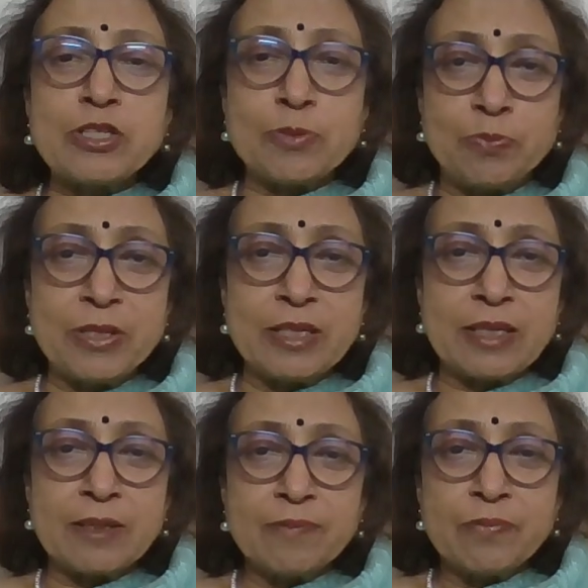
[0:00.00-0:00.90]
speak.
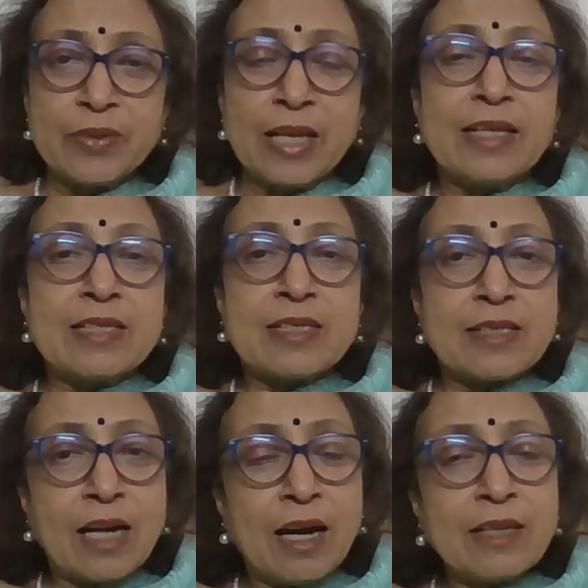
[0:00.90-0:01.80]

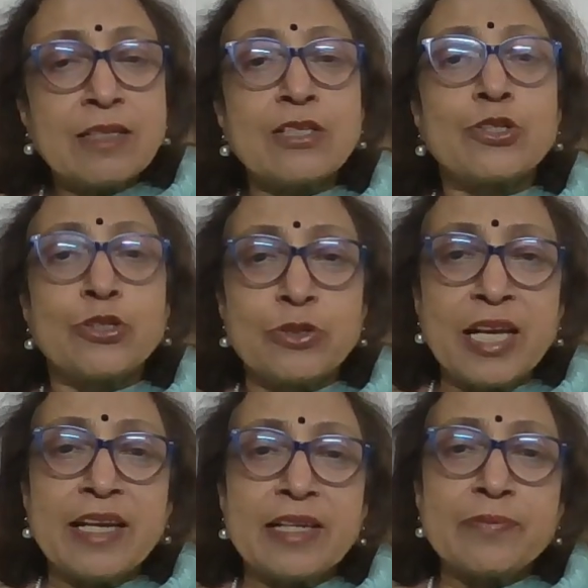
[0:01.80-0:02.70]
Start
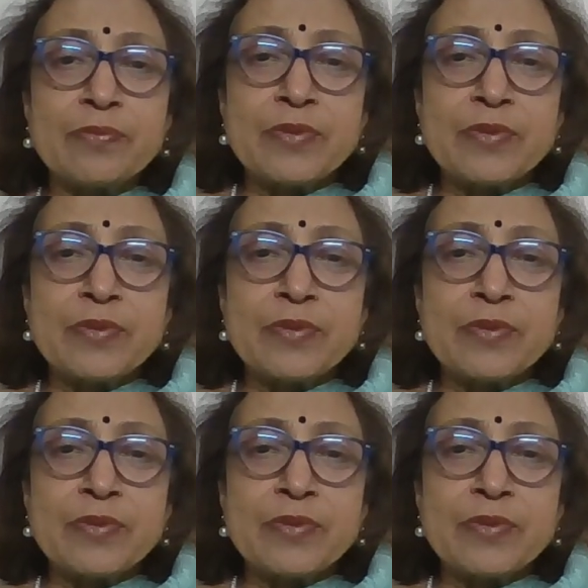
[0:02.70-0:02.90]
today.